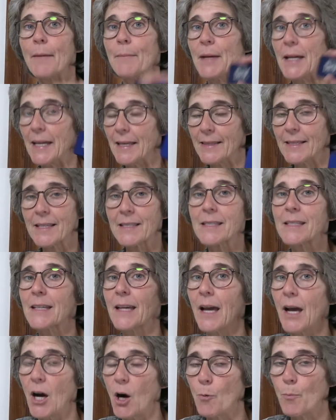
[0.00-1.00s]
I'm in
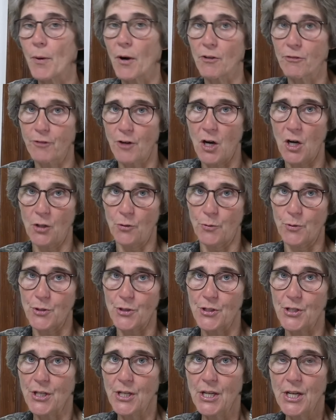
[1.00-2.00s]
this to help our
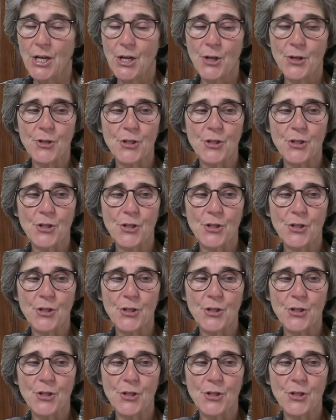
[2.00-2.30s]
followers.